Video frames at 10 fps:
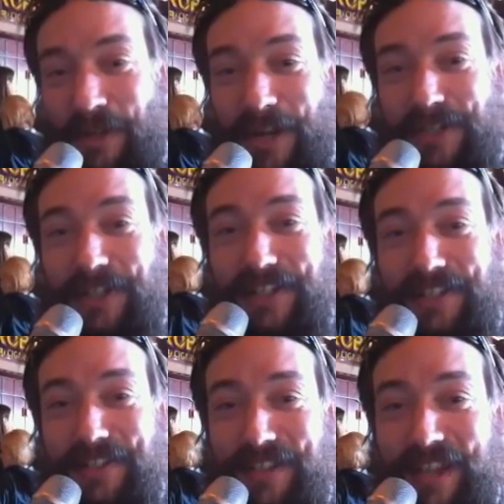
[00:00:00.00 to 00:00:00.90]

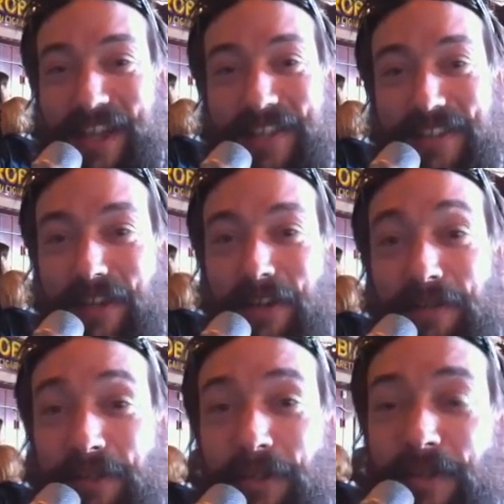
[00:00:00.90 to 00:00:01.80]
Congratulations, guys. I
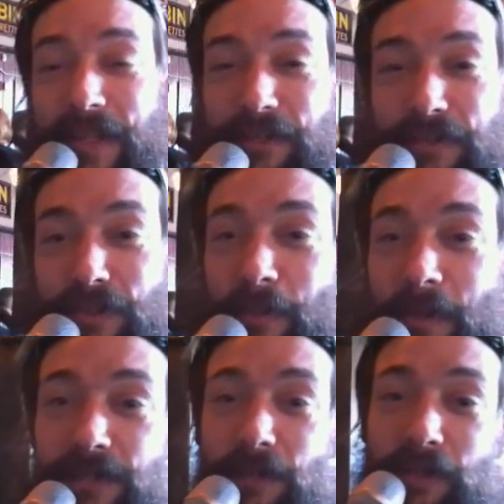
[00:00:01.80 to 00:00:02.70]
love you. Thank you so
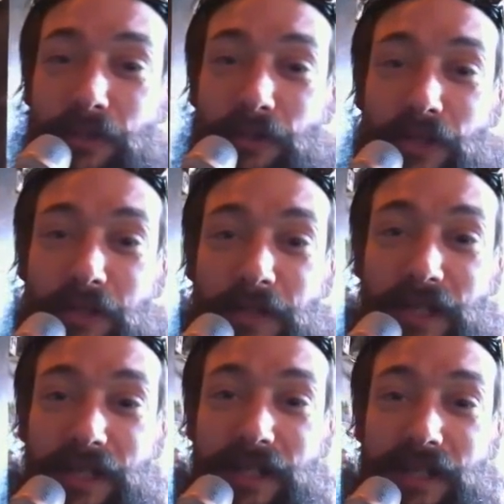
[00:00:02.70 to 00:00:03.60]
much for including me
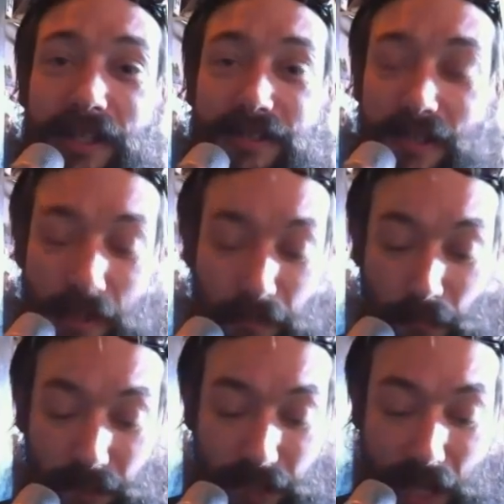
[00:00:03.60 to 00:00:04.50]
in this. I'm
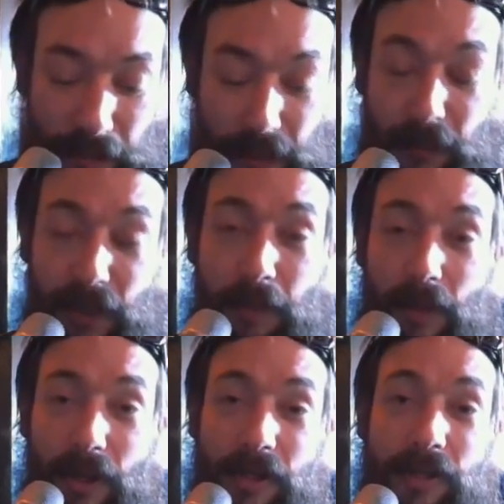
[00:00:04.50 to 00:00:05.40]
really happy to be a
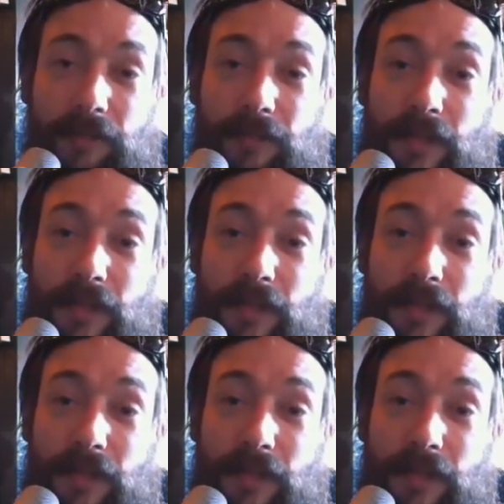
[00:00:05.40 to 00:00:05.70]
part of